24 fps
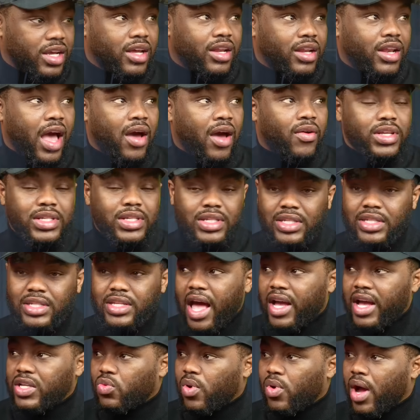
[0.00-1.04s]
Now, this is the
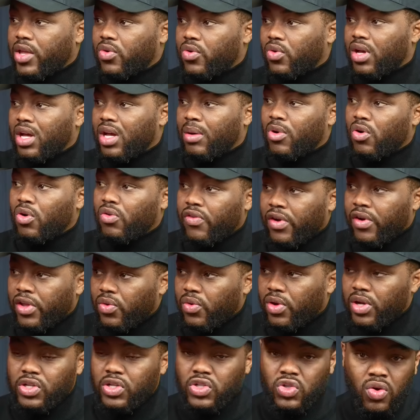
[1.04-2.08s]
Stock Squad. You can come over and you
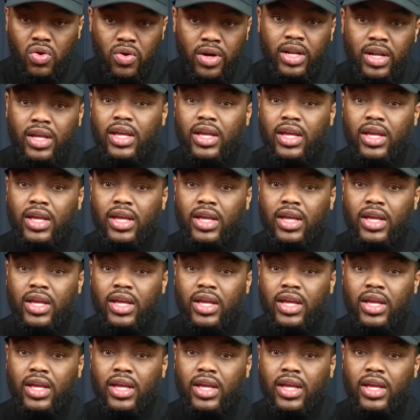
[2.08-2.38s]
can join,